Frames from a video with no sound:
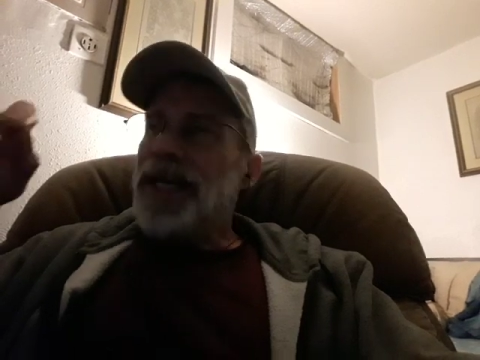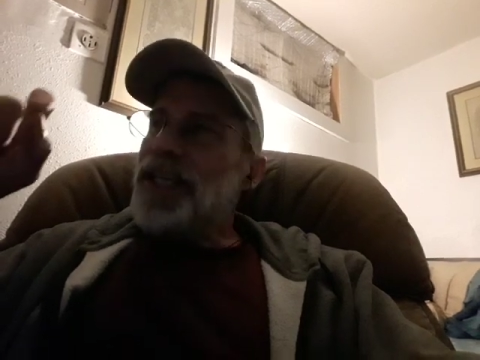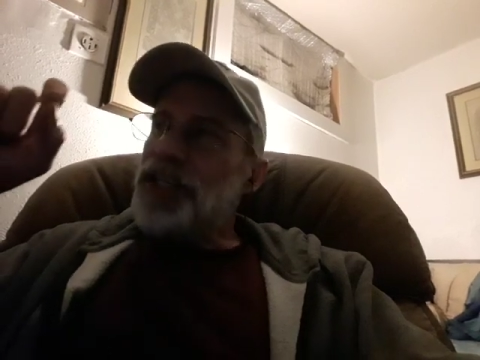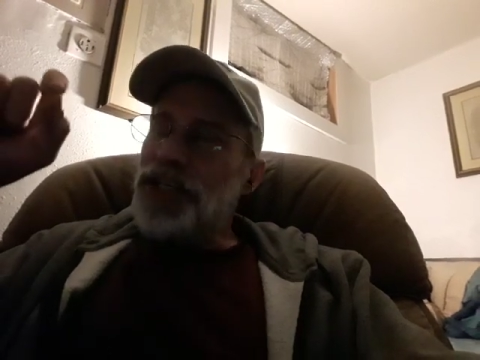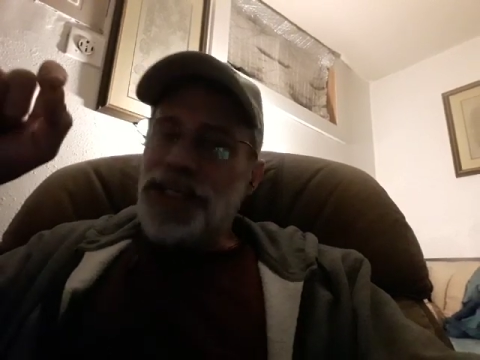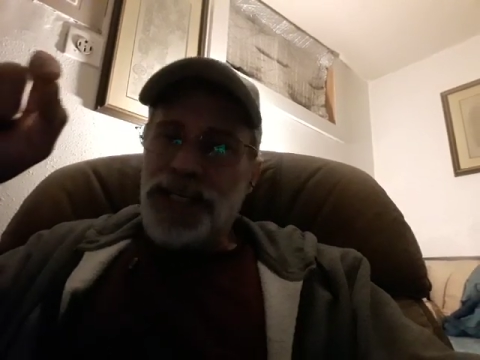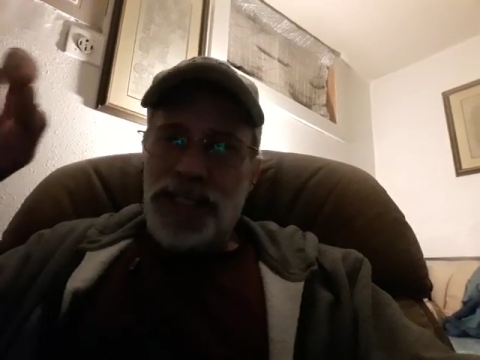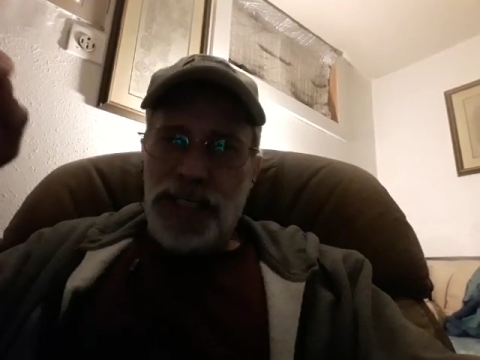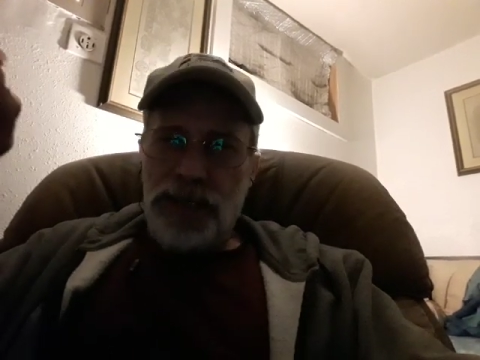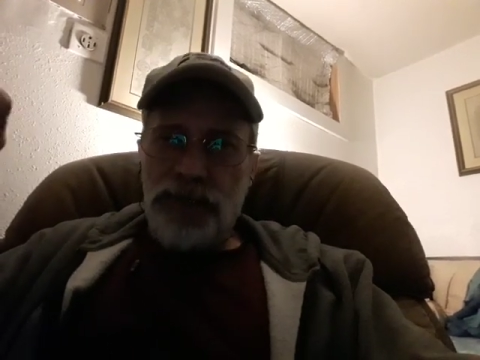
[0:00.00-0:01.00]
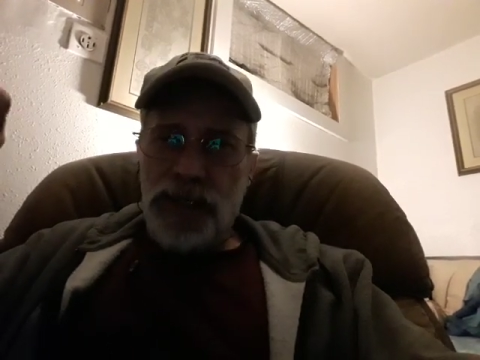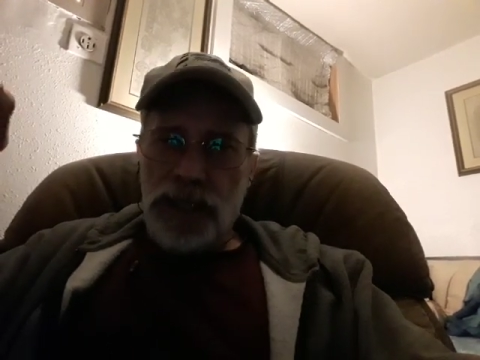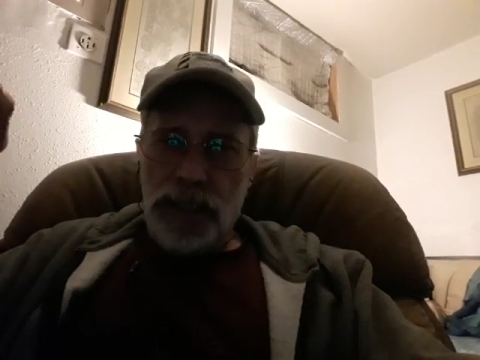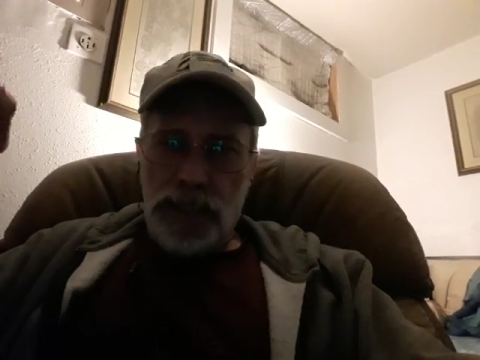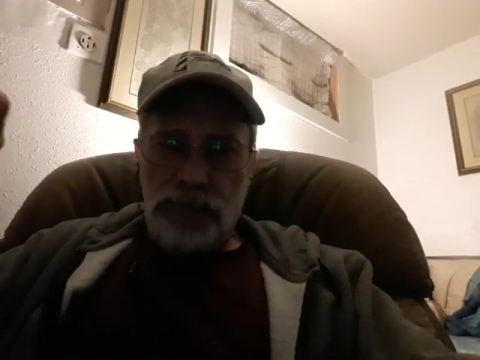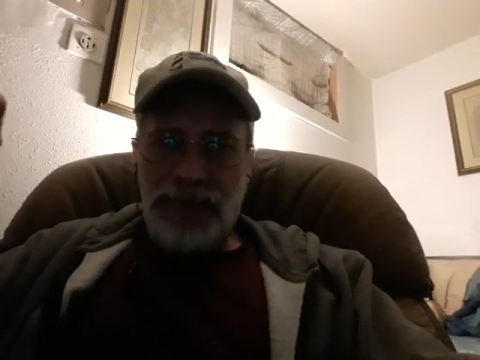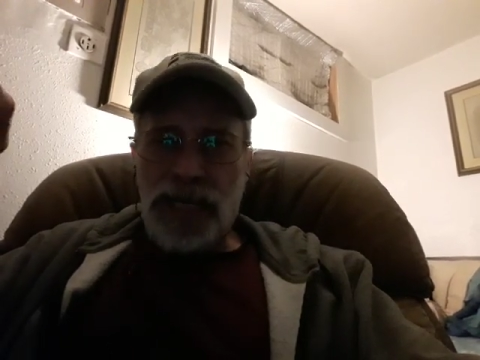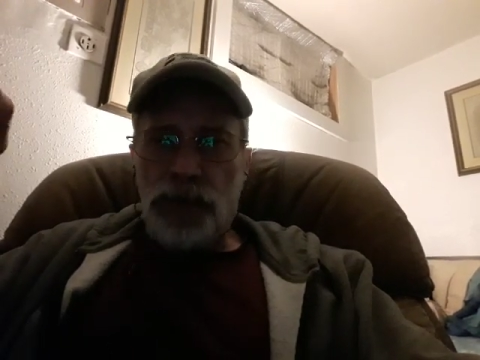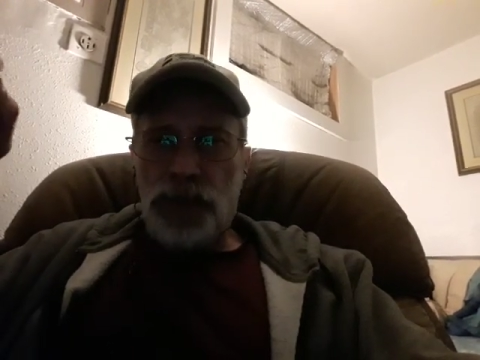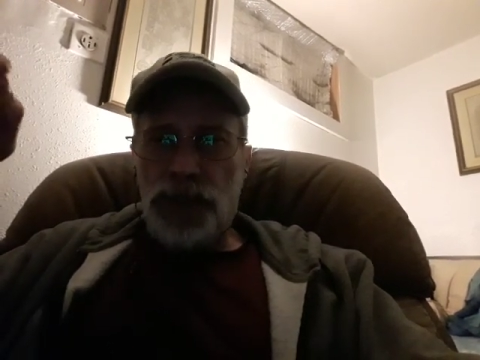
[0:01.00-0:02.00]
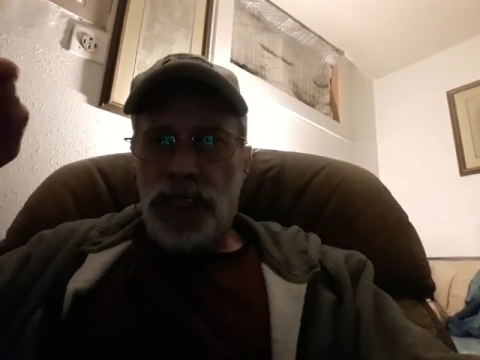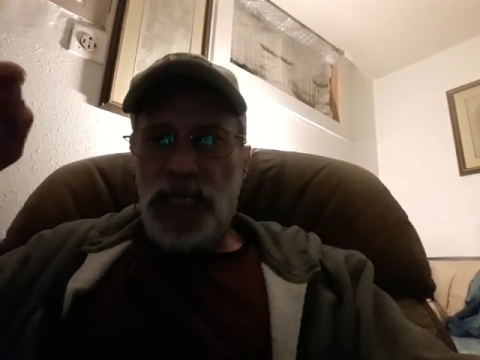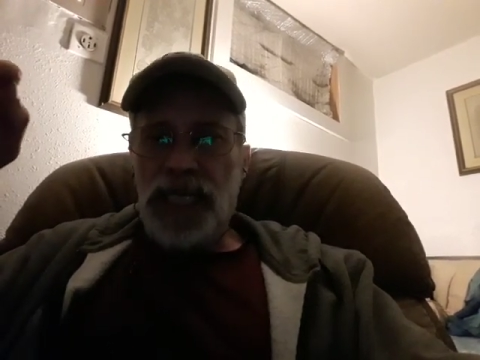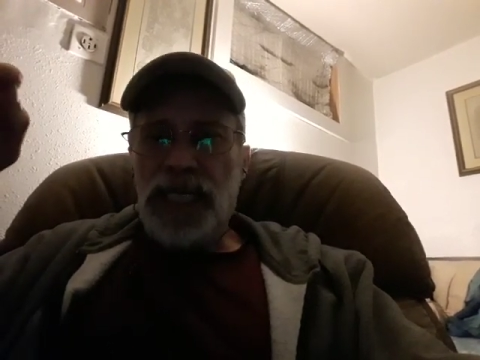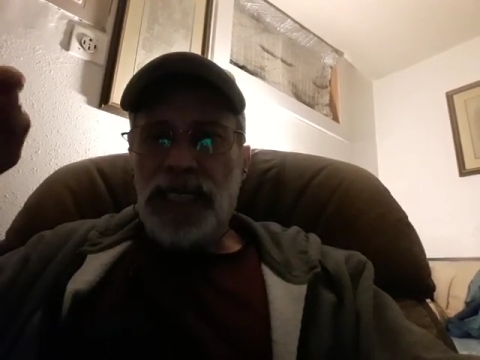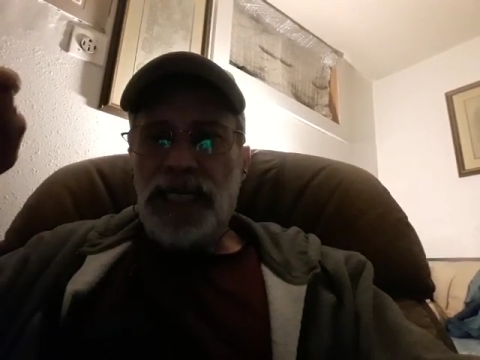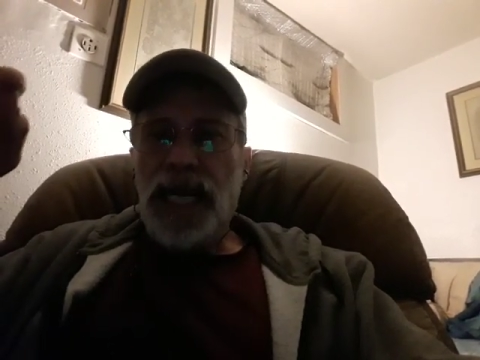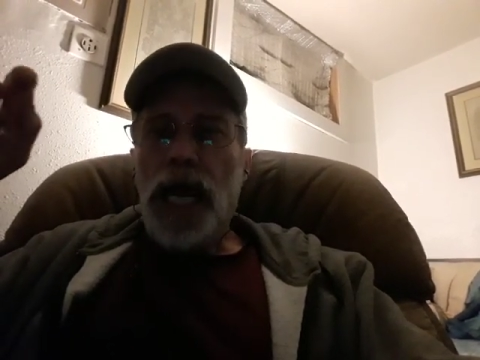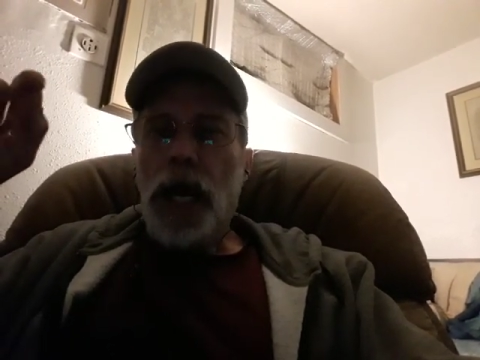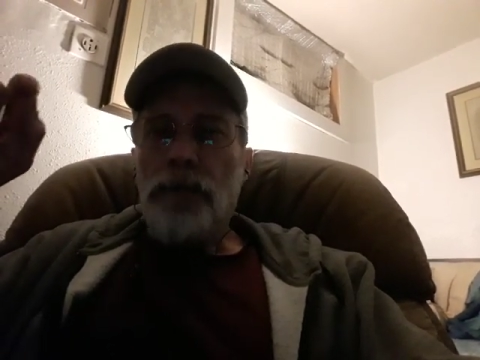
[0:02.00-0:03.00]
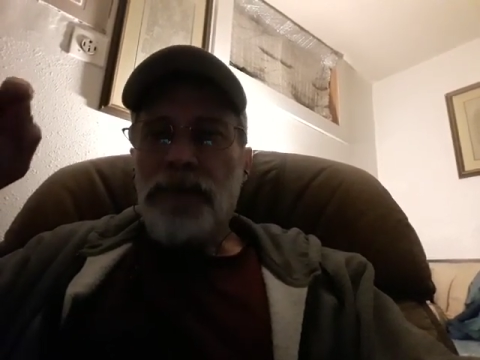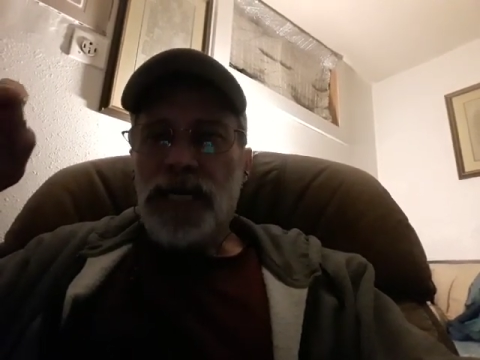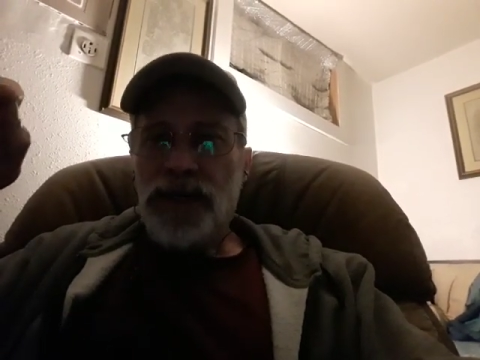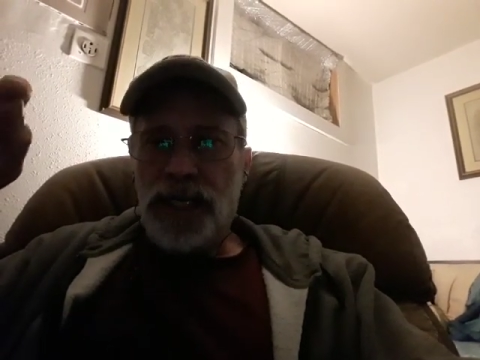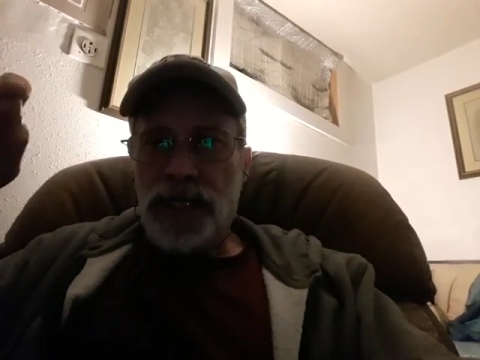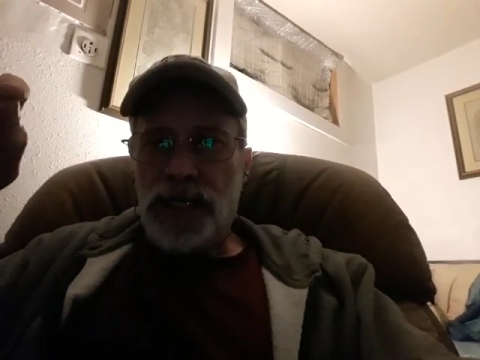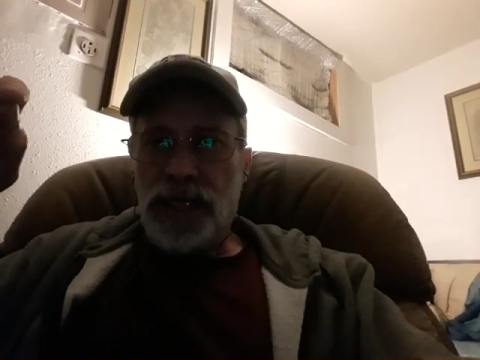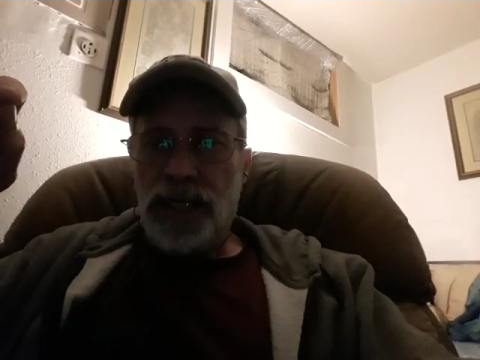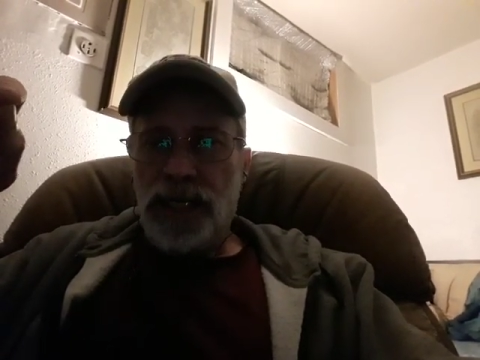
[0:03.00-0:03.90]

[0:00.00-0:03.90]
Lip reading: significant amounts in America